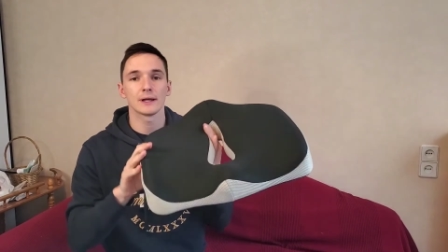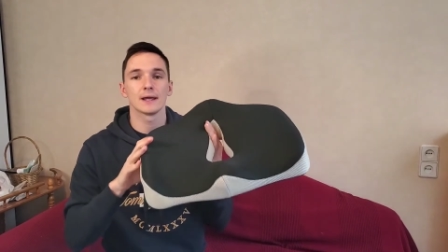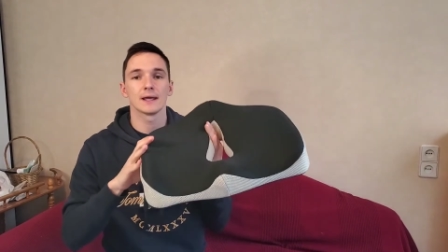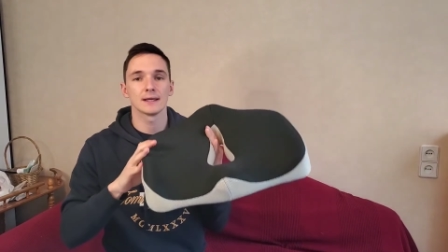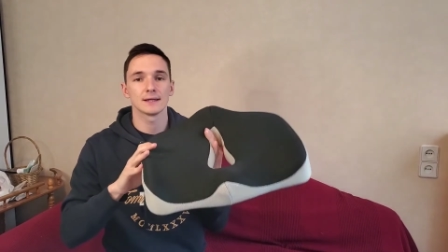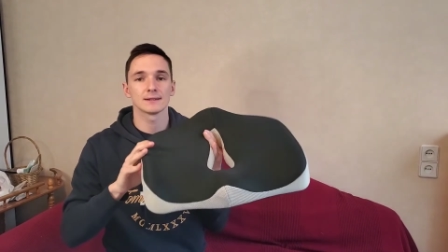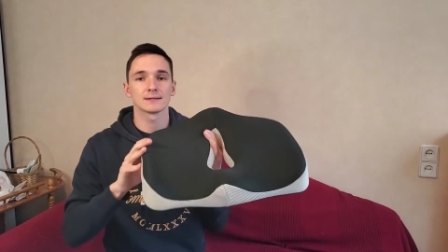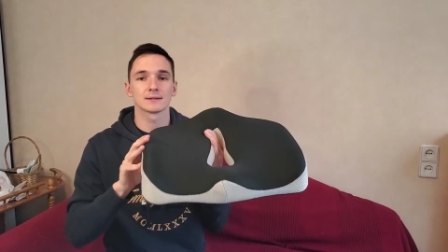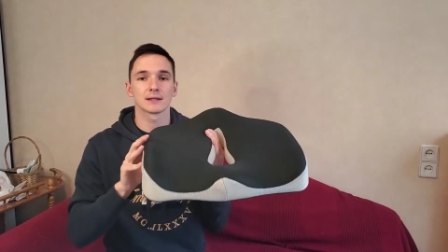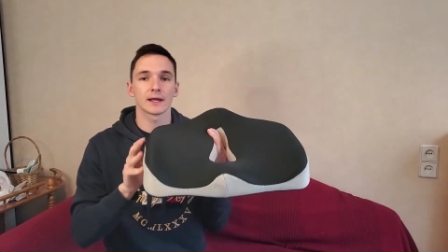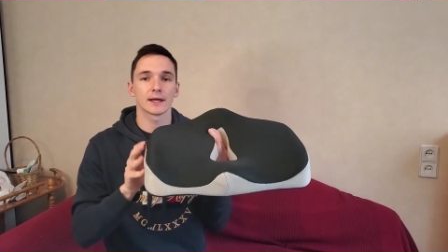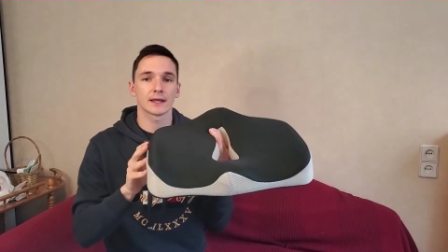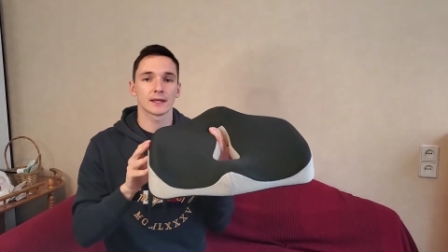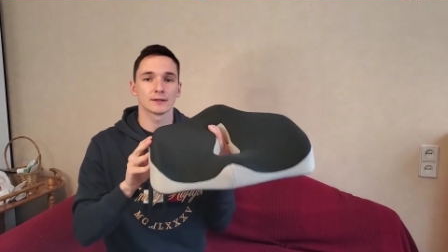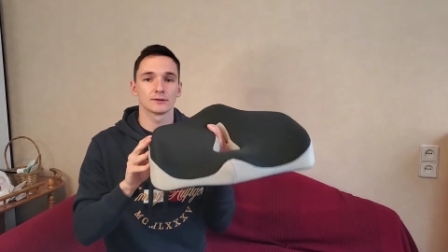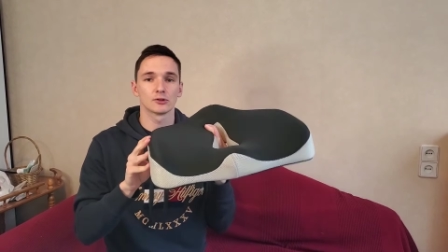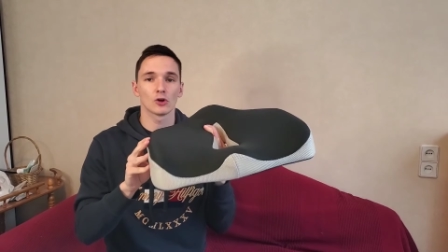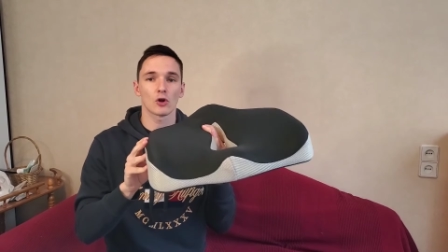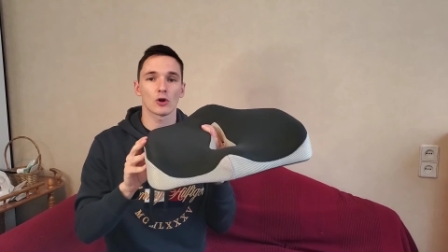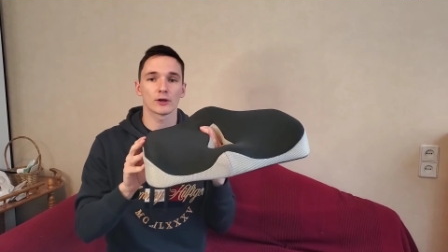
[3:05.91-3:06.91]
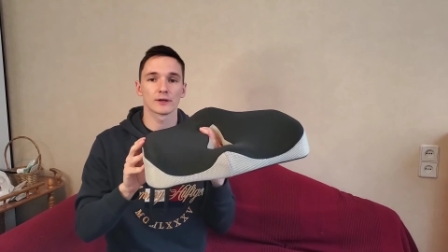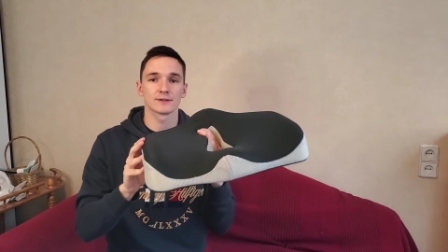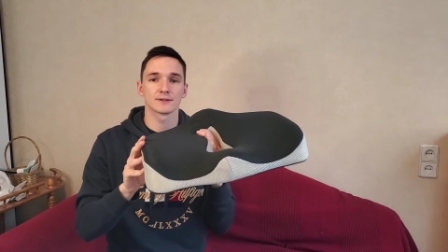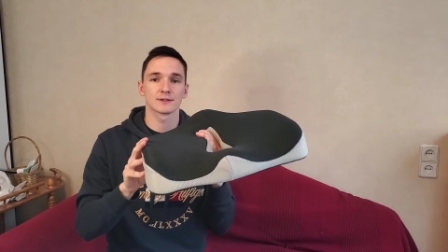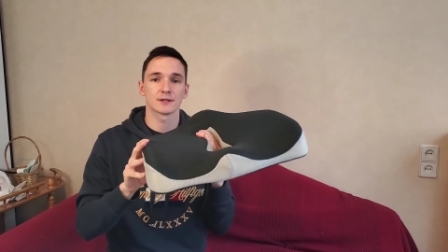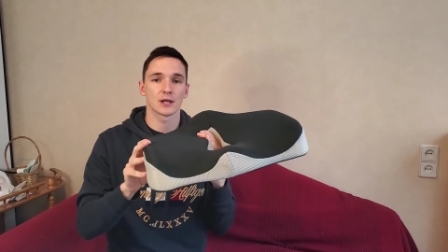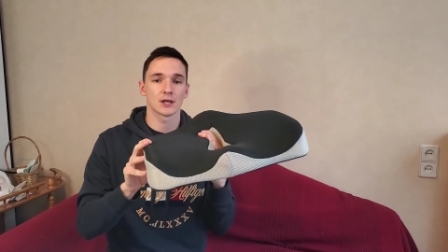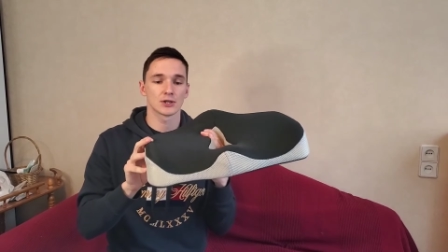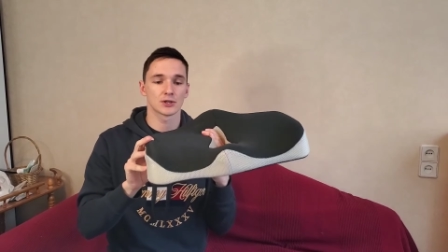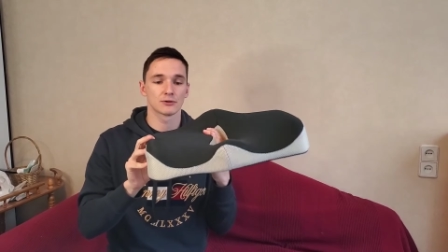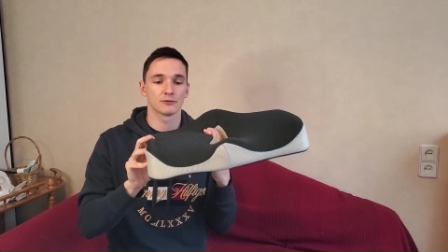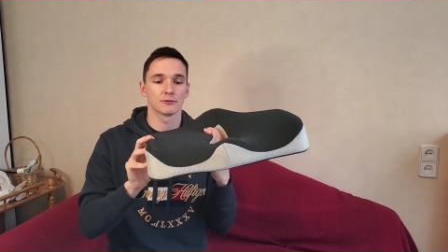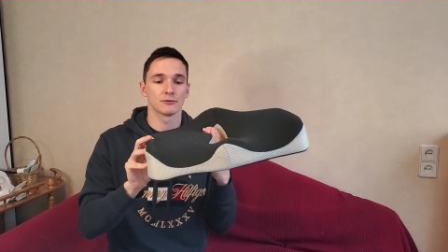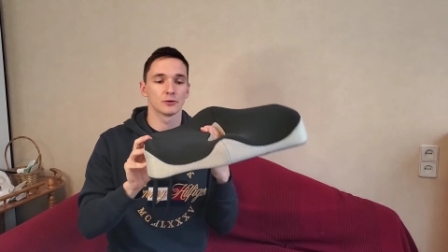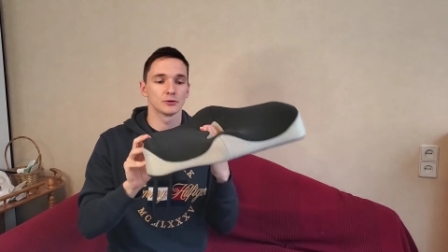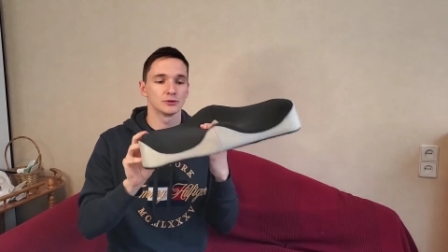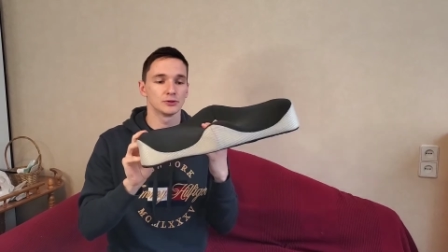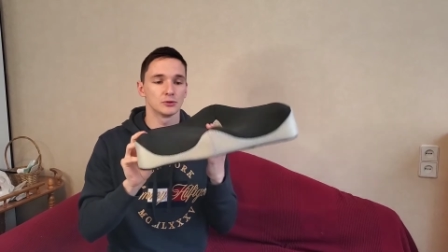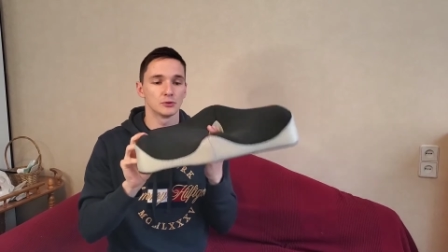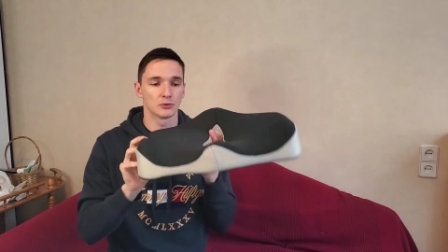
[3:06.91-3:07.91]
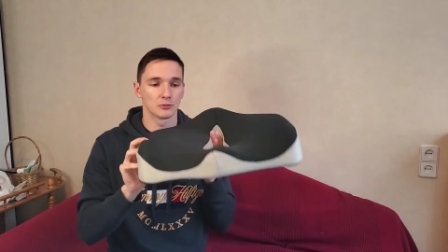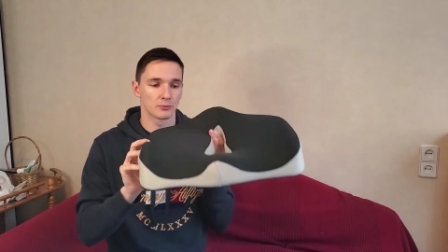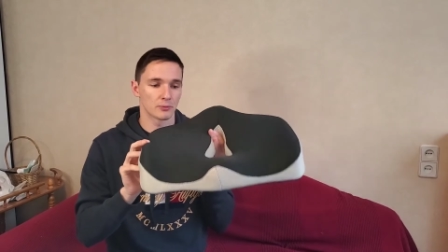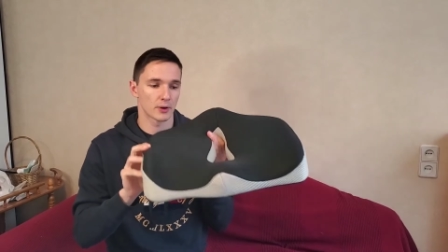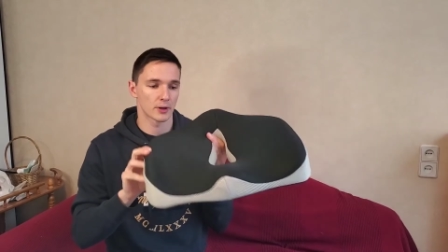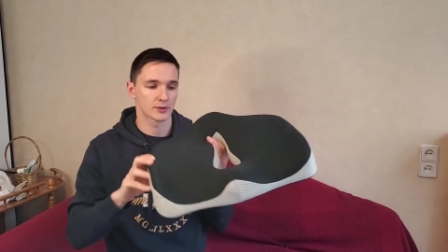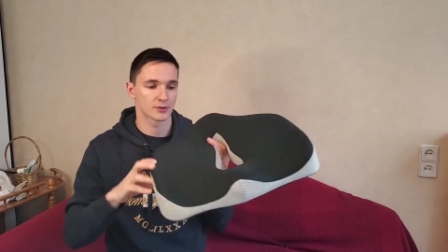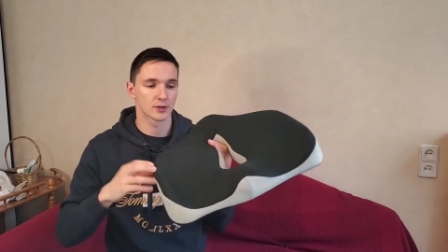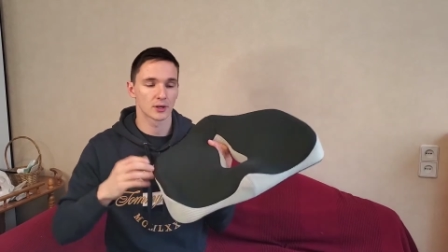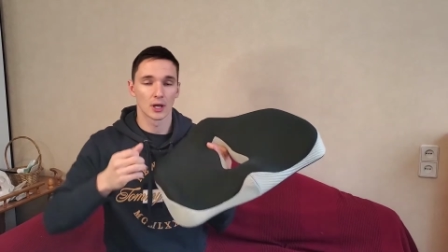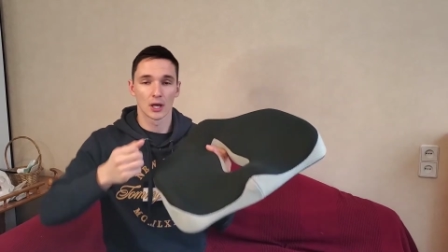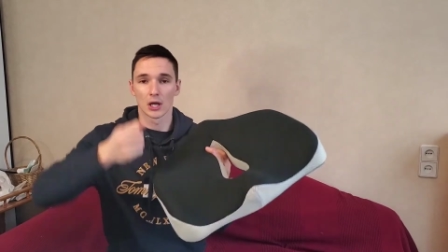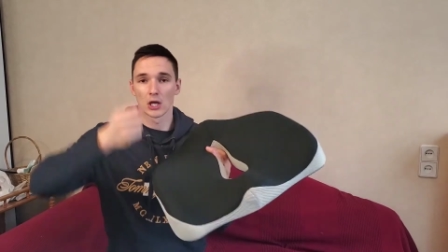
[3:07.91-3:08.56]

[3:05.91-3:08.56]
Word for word: is like a docking station for a toothbrush.